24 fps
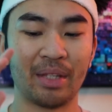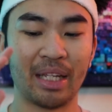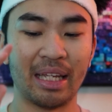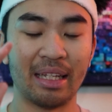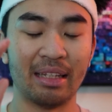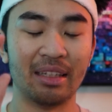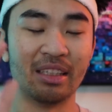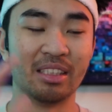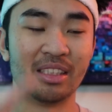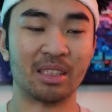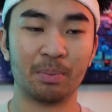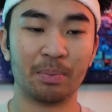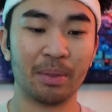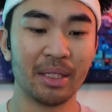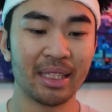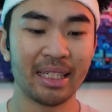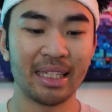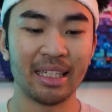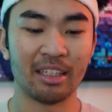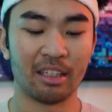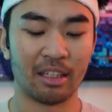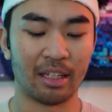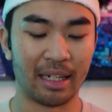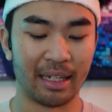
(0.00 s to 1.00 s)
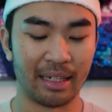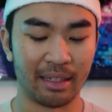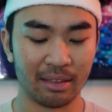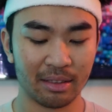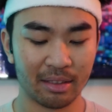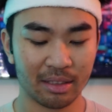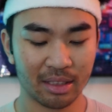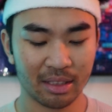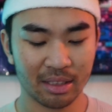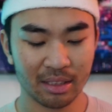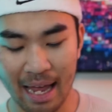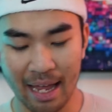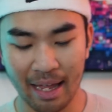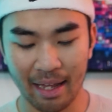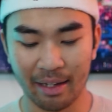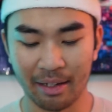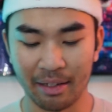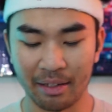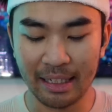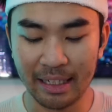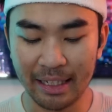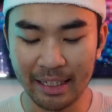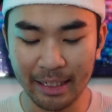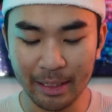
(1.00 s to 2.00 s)
in this book he liked,
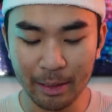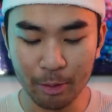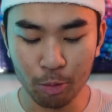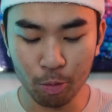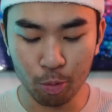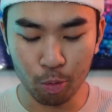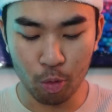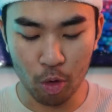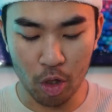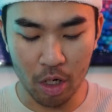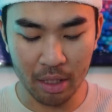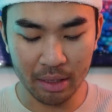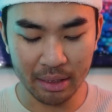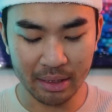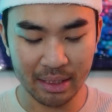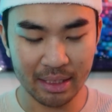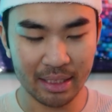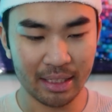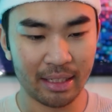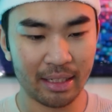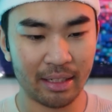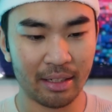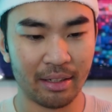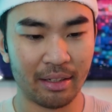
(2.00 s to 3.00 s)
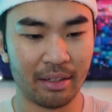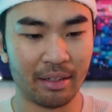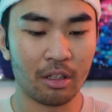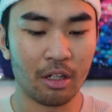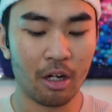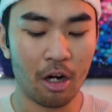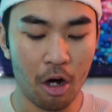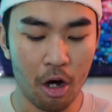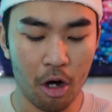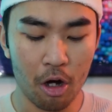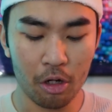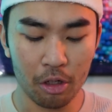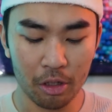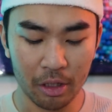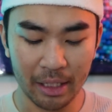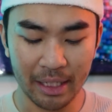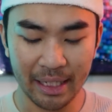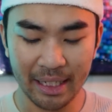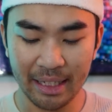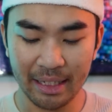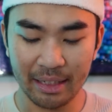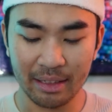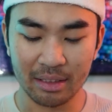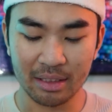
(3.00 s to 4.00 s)
and he wanted
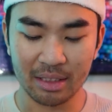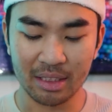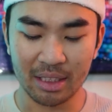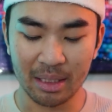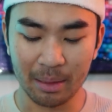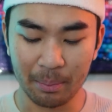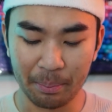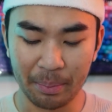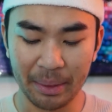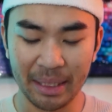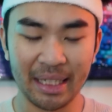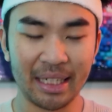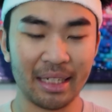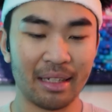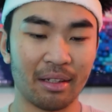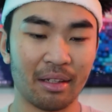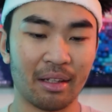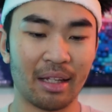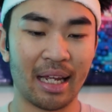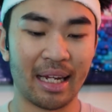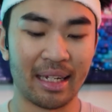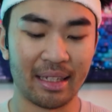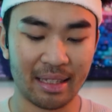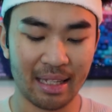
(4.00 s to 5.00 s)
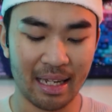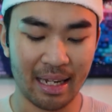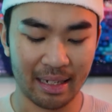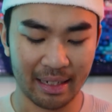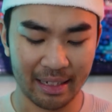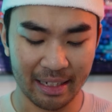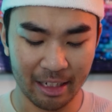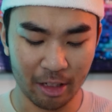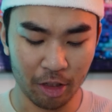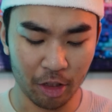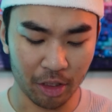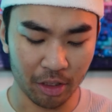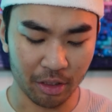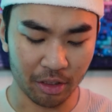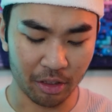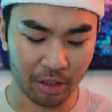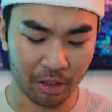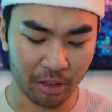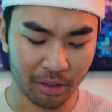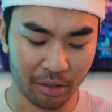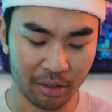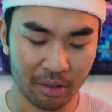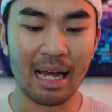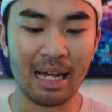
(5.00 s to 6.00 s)
Colleen to be like that
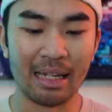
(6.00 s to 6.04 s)
character,